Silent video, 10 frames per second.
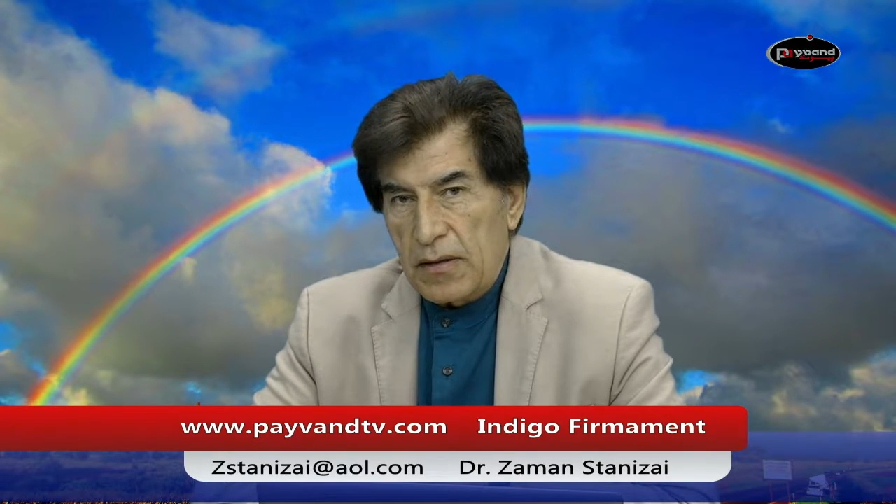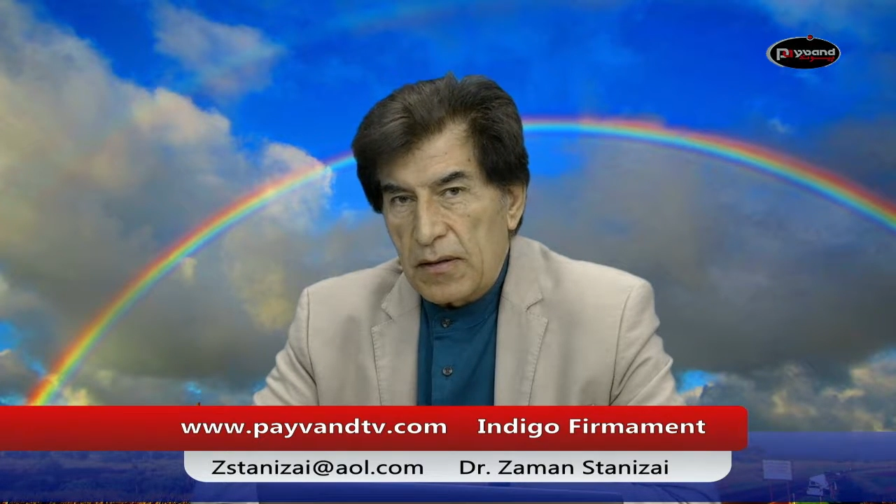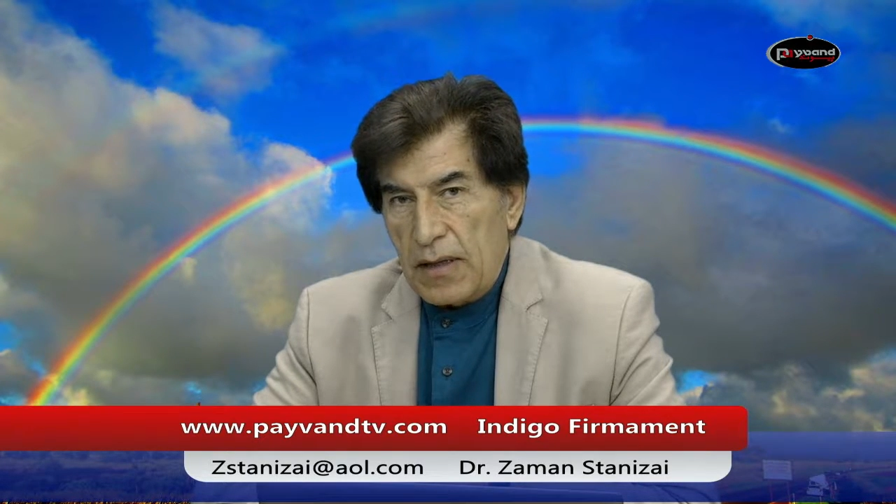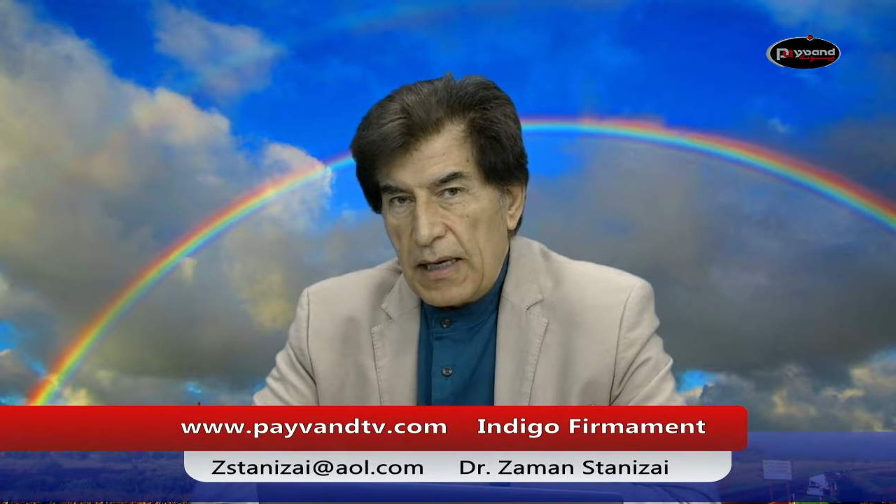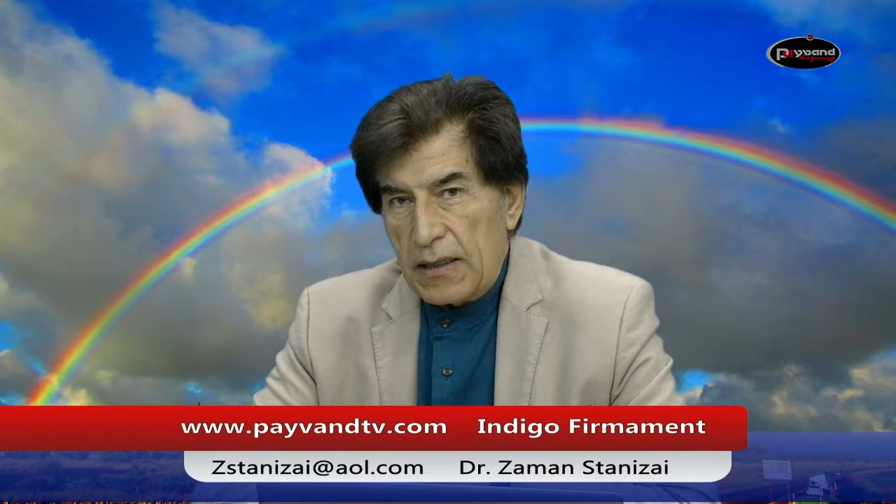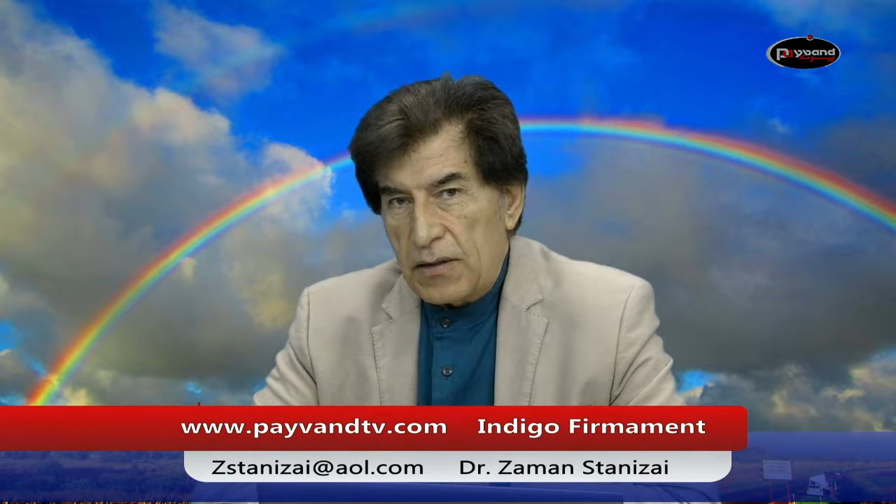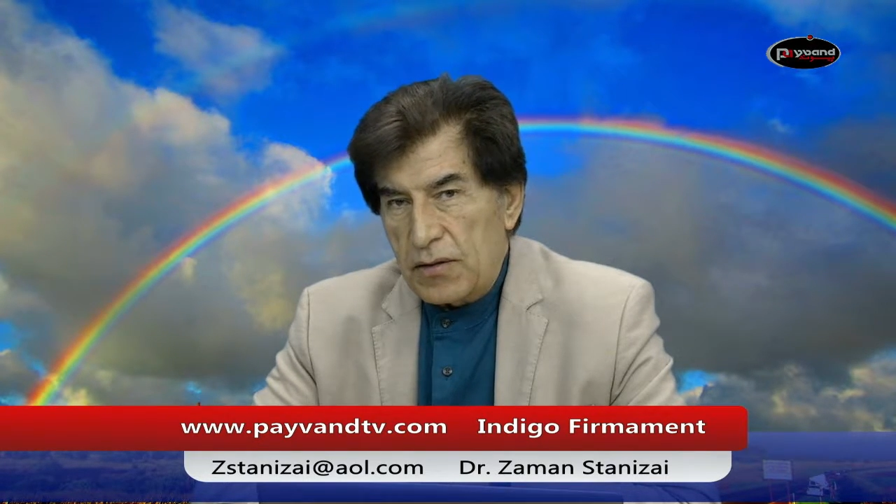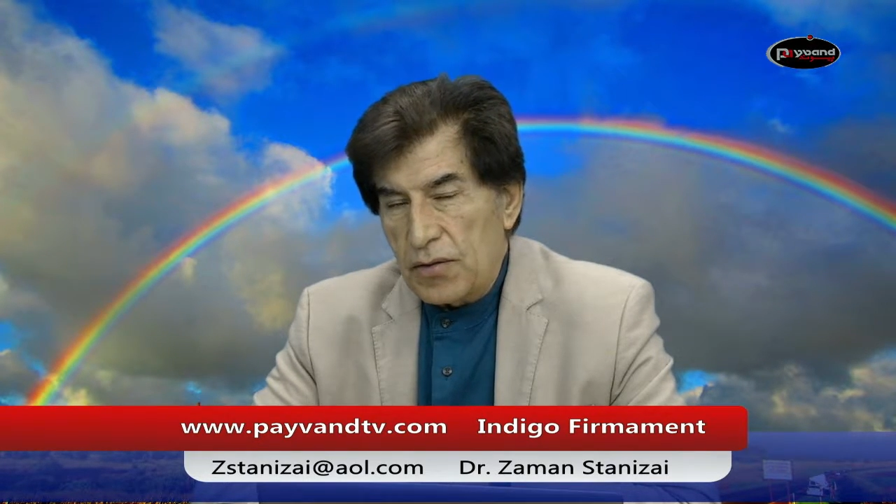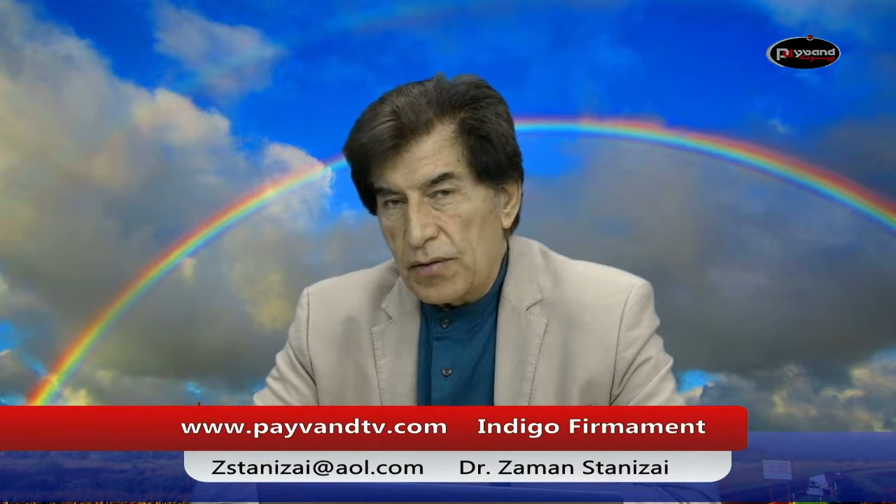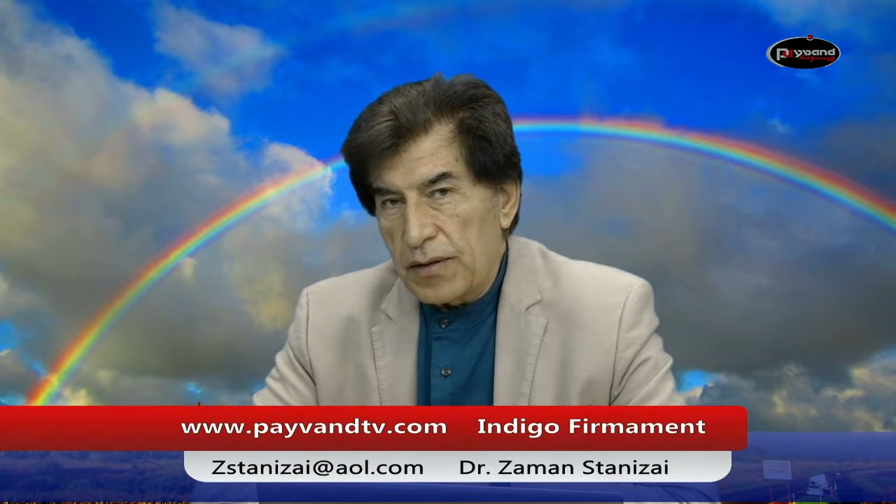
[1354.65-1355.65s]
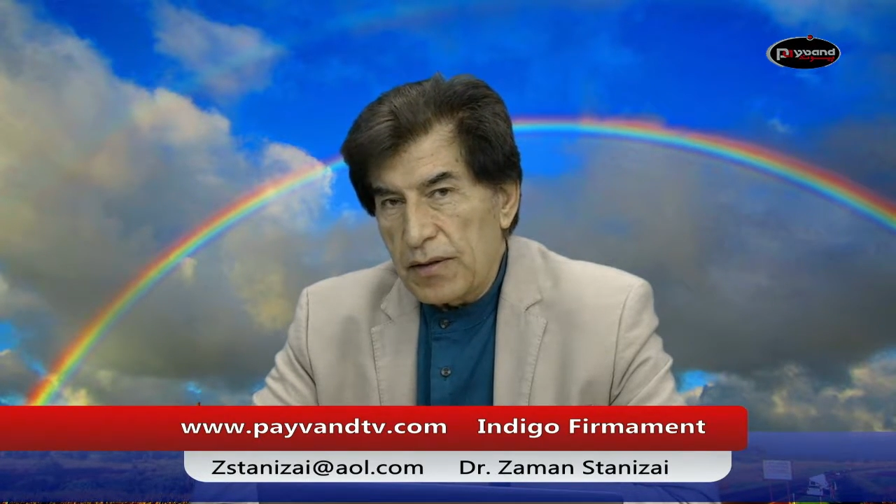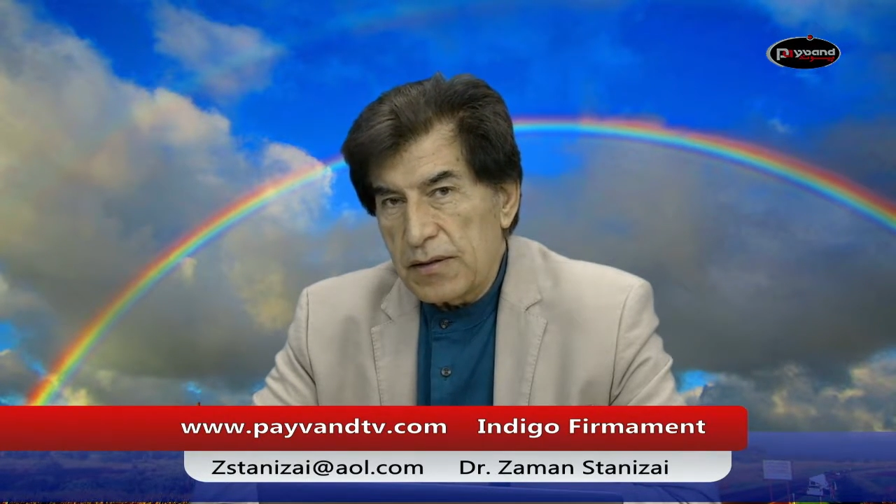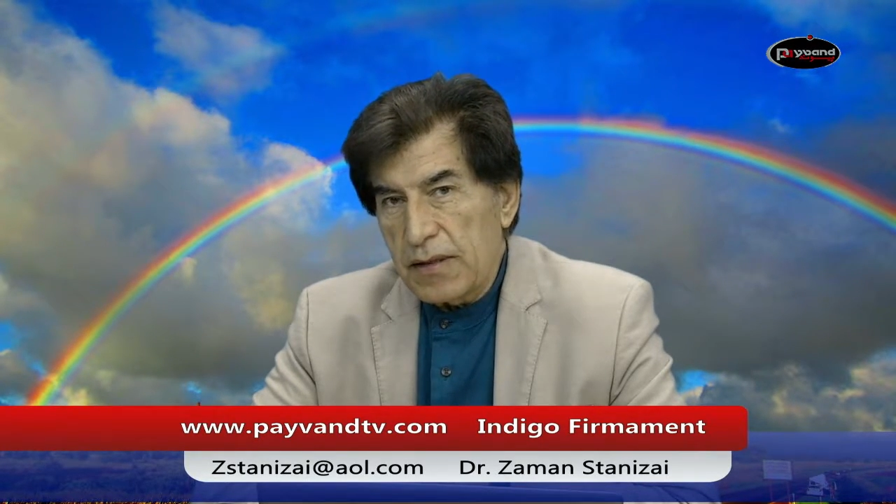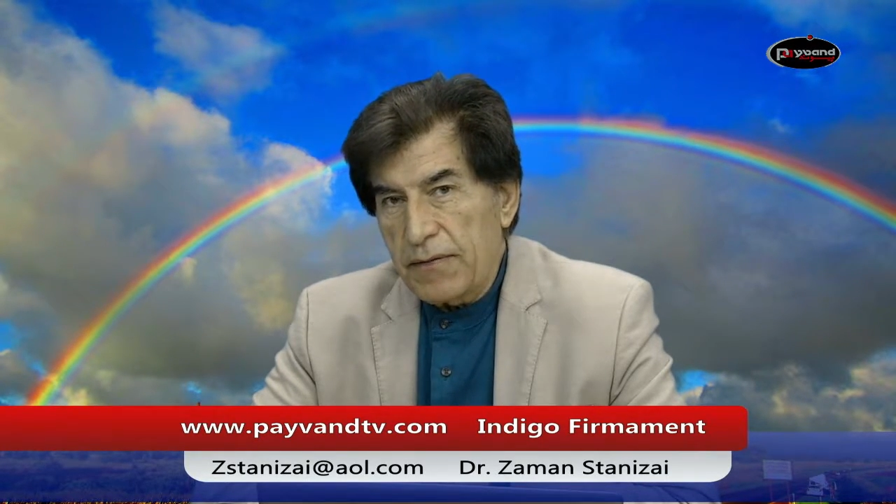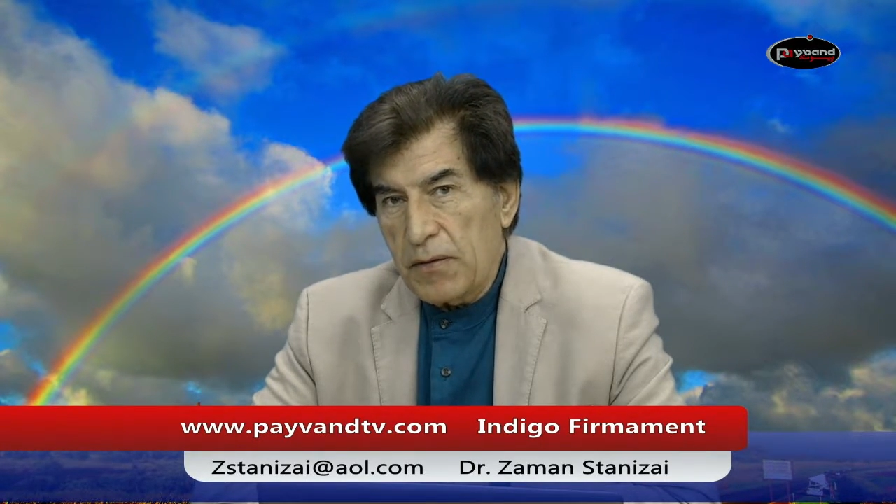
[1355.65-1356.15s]
that during the
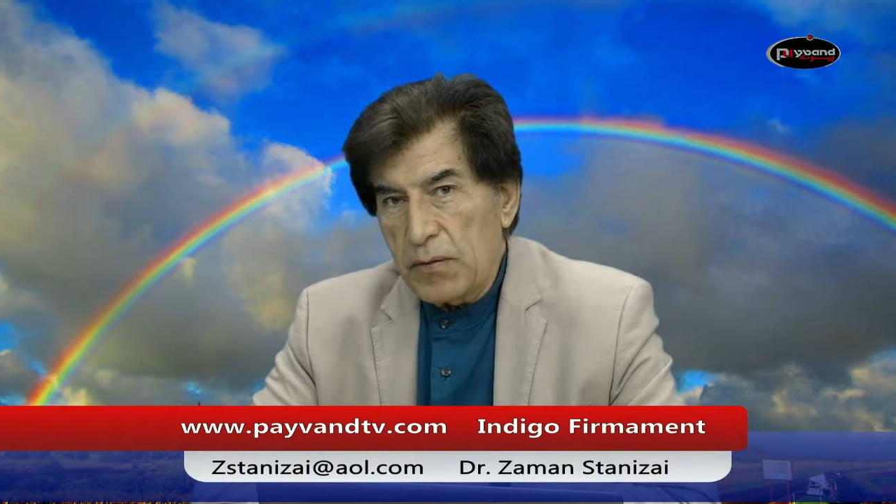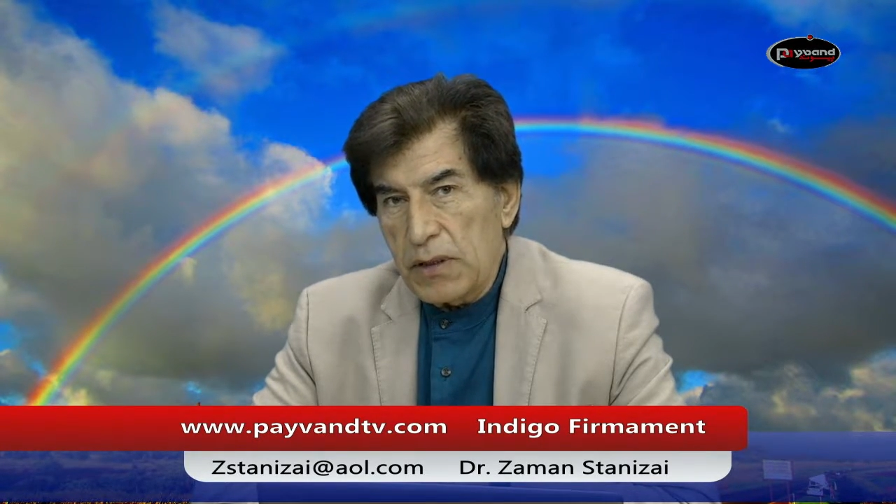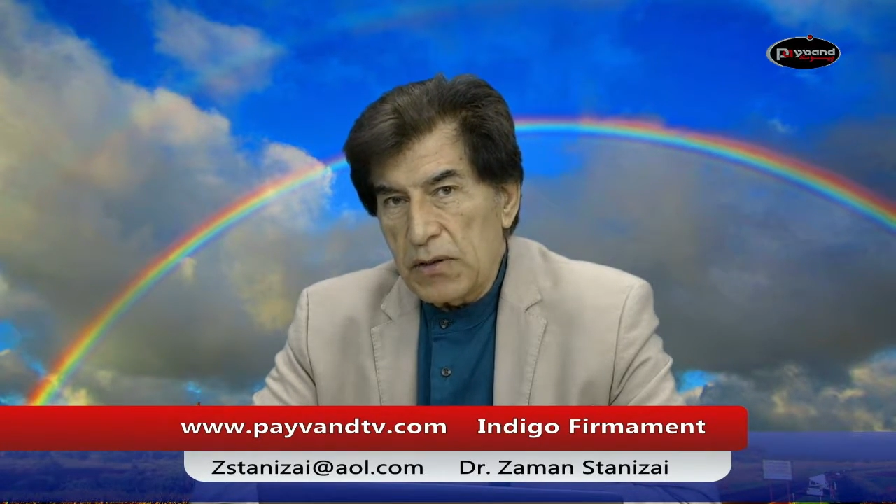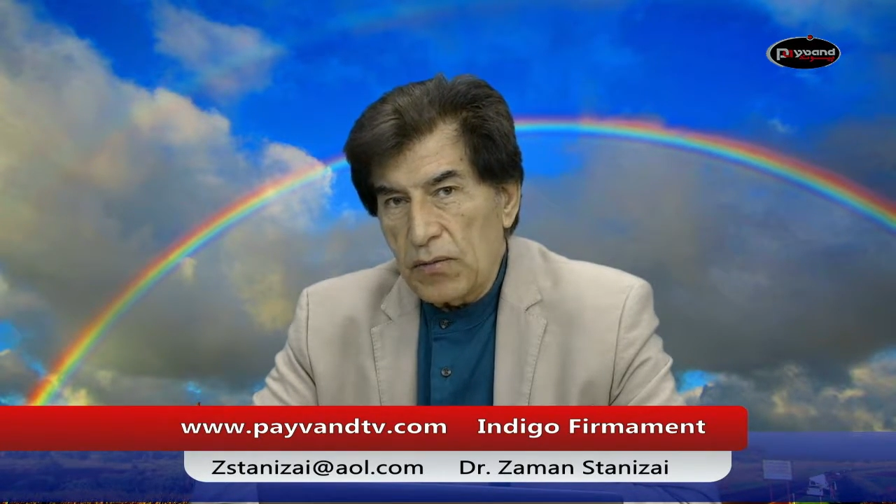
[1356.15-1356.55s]
Safavid